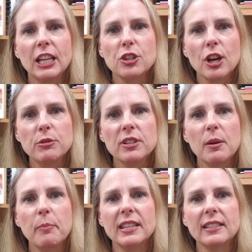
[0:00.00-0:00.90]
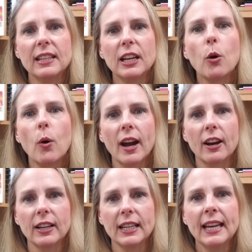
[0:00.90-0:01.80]
shows up as an
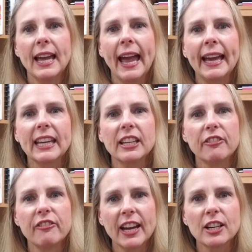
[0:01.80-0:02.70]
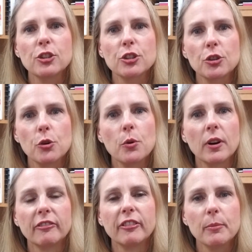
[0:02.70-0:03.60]
inquiry and can affect your score
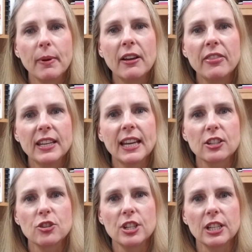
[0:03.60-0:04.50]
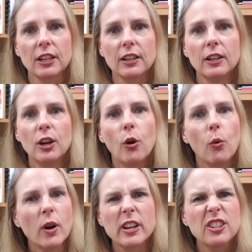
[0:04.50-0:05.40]
for about the next year.
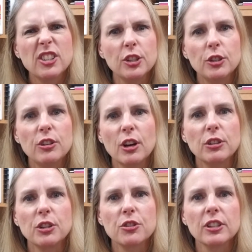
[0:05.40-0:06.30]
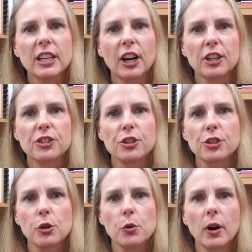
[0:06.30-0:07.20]
One or two don't usually hurt your
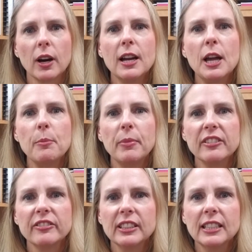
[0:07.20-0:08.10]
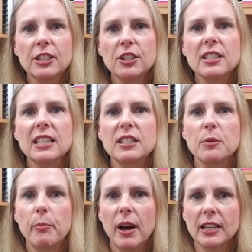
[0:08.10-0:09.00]
score, but if a lender sees a
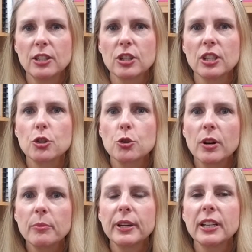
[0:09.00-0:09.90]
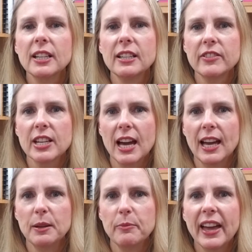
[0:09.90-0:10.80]
bunch in a short period of
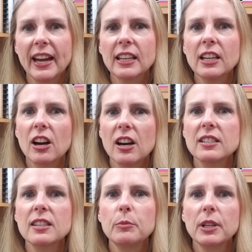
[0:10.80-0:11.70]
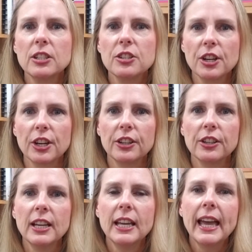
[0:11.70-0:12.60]
time, that can cause them concern,
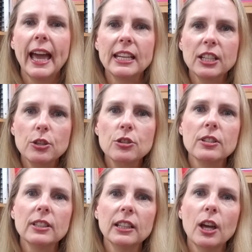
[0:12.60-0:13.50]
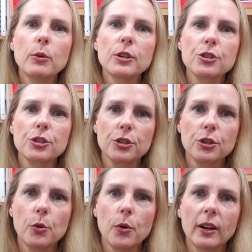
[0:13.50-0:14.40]
and it usually lowers your
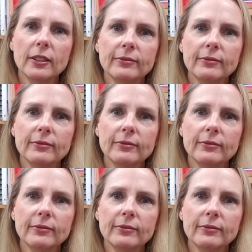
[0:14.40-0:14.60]
score.